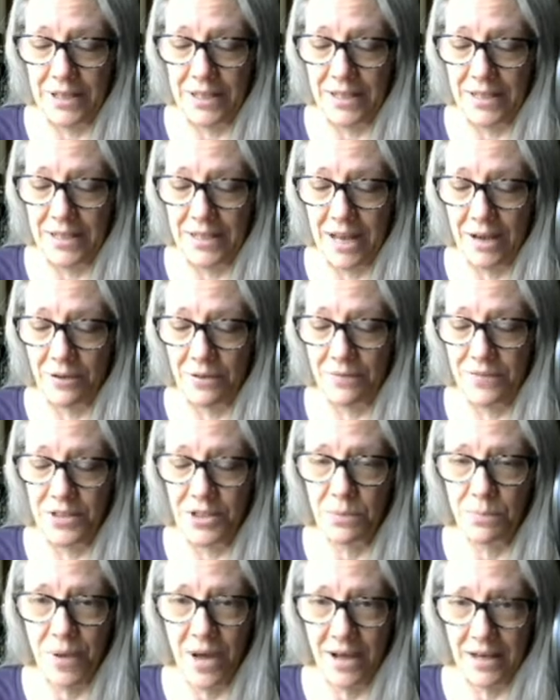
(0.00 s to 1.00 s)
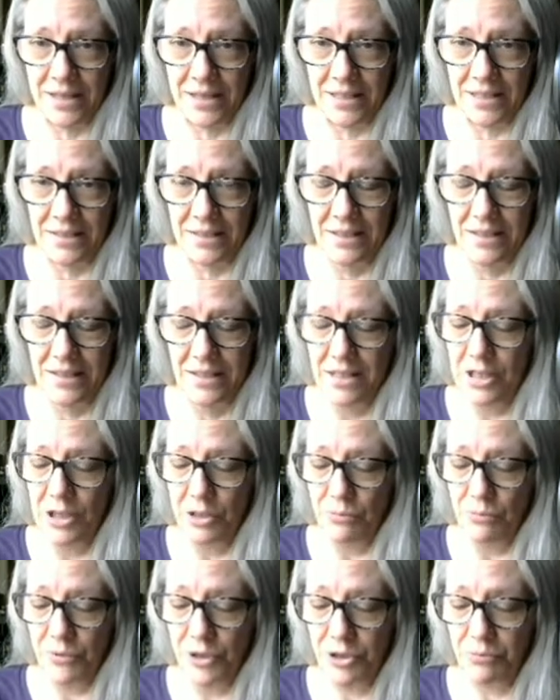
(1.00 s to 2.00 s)
in and out of this pocket,
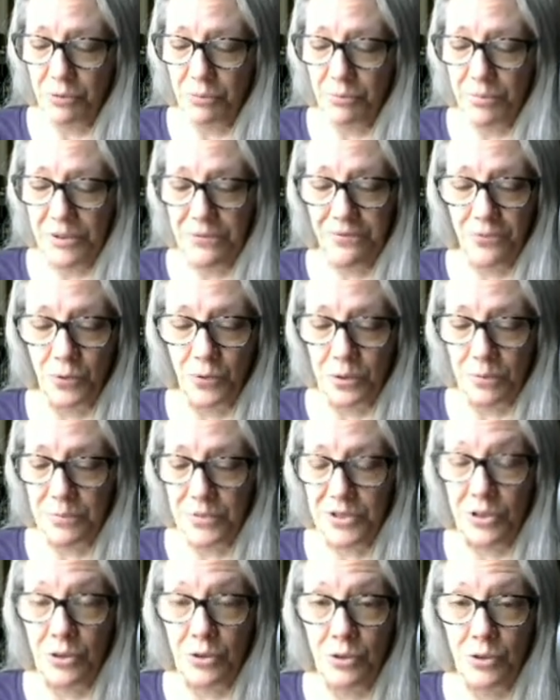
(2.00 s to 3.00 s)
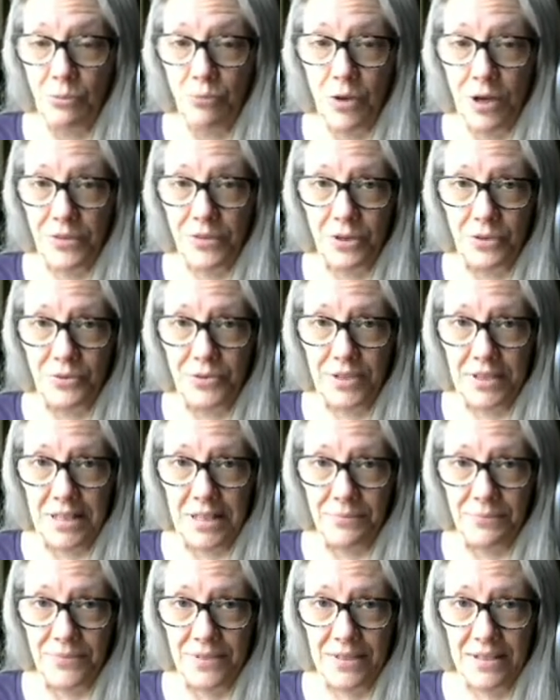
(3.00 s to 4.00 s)
which will be formed. So you want those
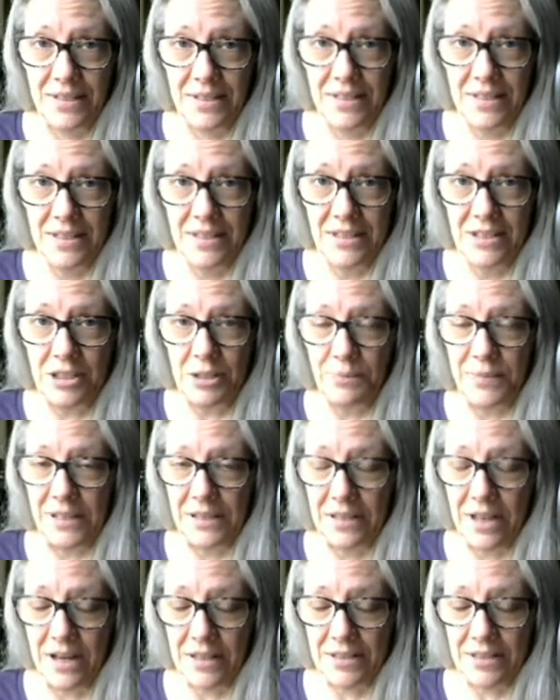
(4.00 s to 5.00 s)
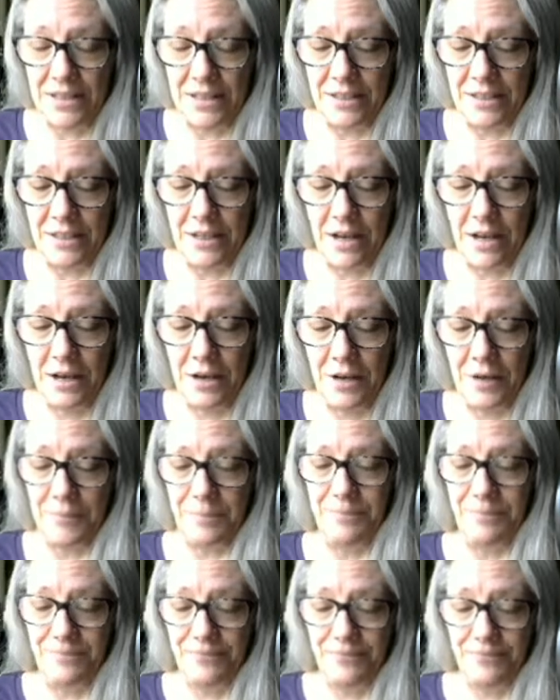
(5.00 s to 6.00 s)
seams to be locked in.
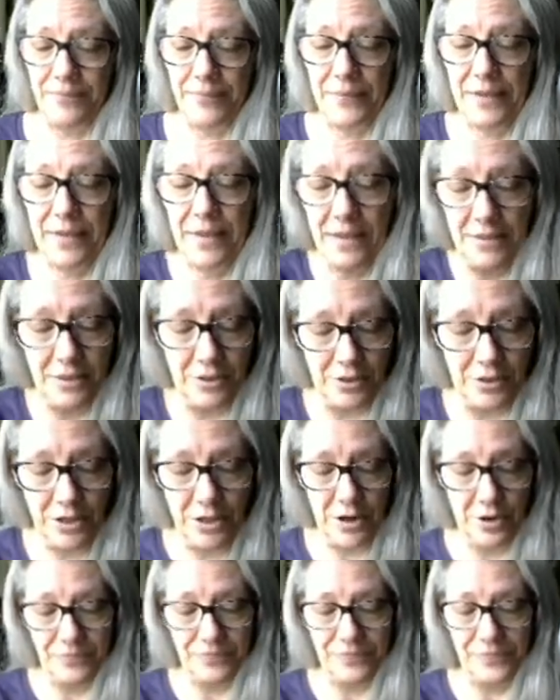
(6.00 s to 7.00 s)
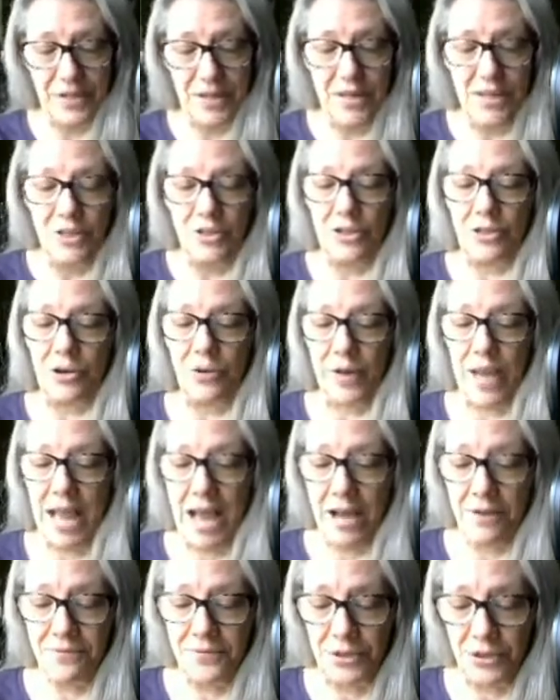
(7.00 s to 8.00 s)
Um, and there you go. So
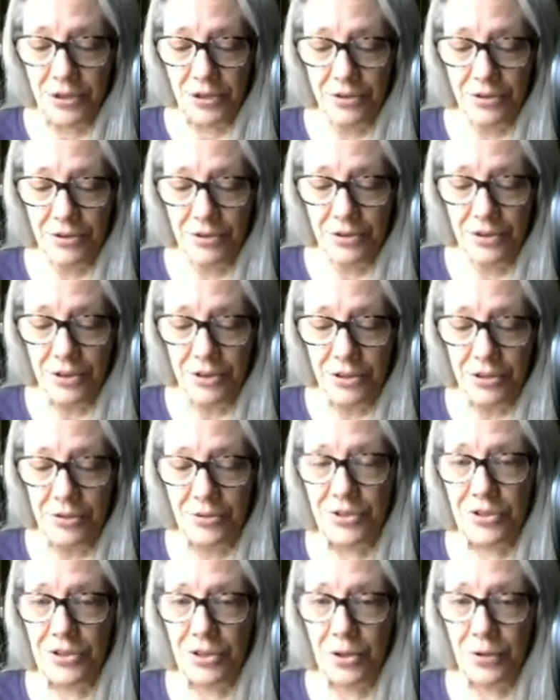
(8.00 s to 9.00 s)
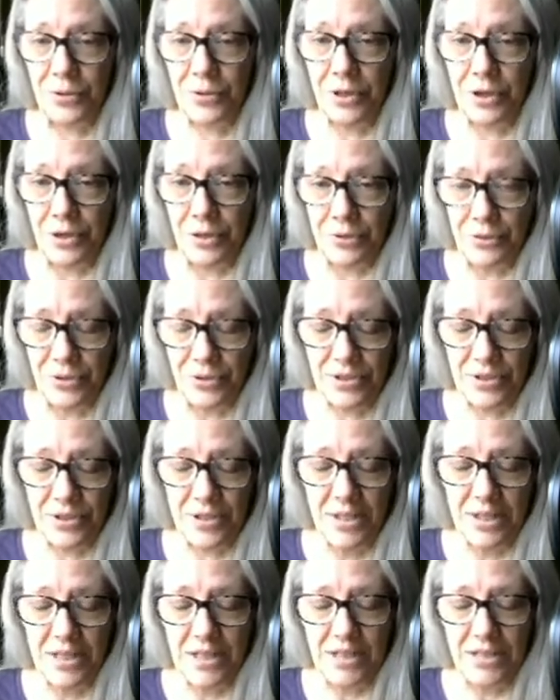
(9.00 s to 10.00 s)
after you sew those,
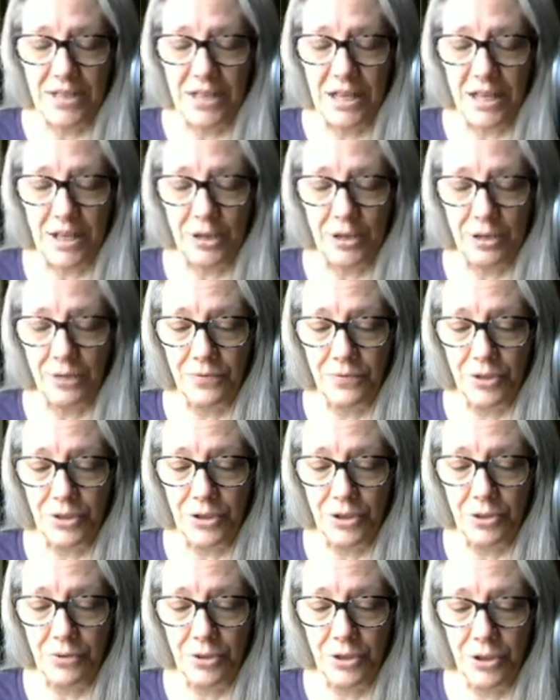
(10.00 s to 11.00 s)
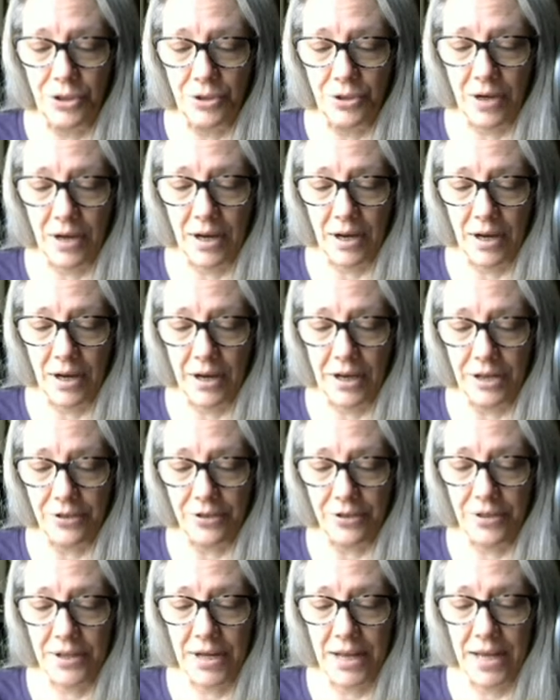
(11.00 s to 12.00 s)
take it over to your
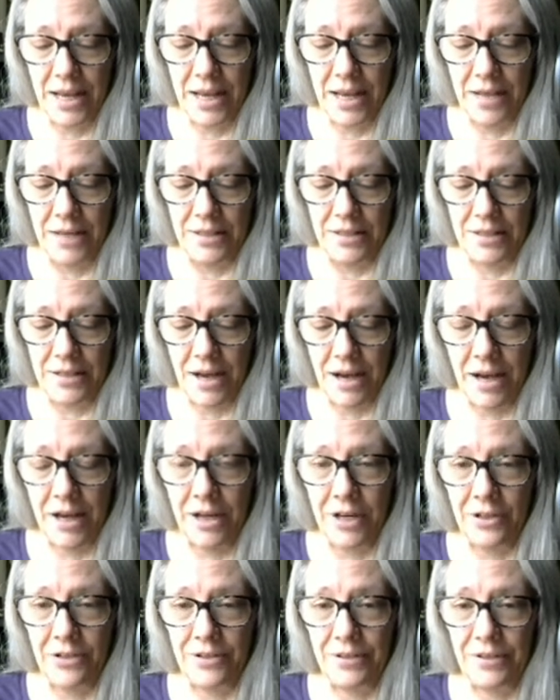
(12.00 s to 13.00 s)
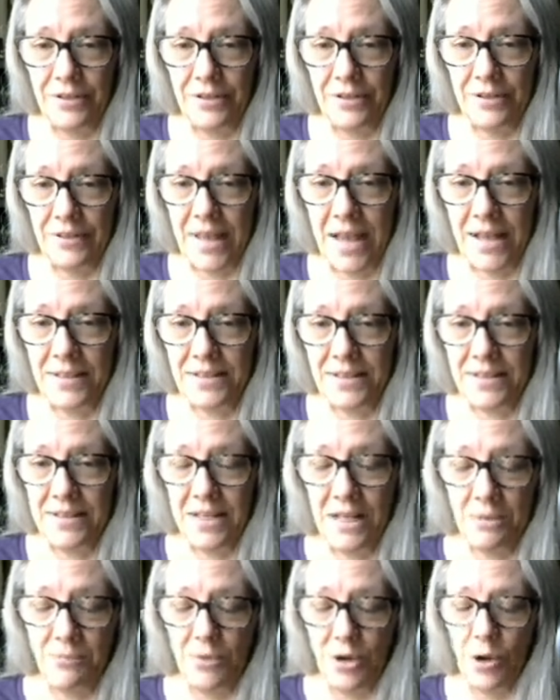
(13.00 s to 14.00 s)
iron and iron that
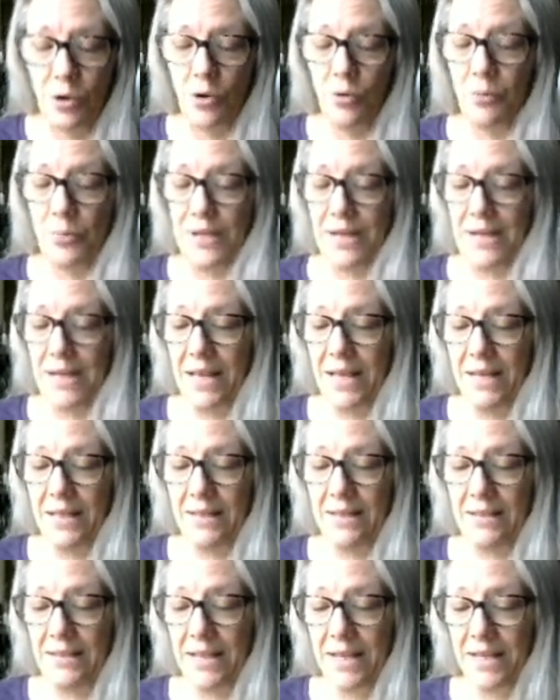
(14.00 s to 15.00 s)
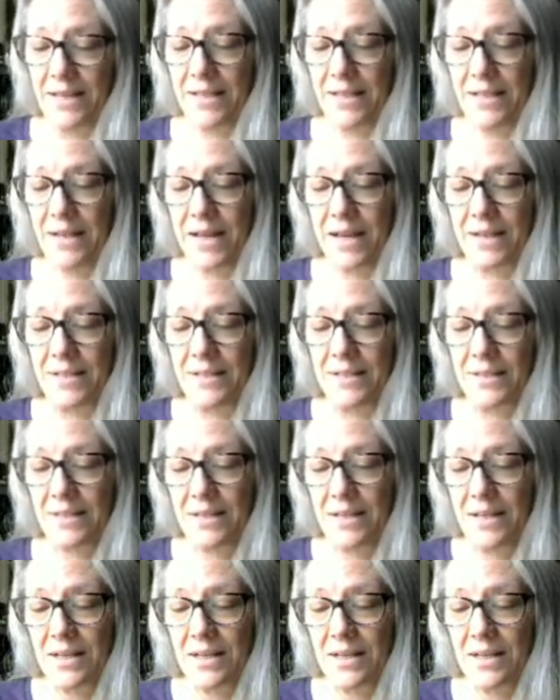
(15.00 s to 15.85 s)
seam open and get it as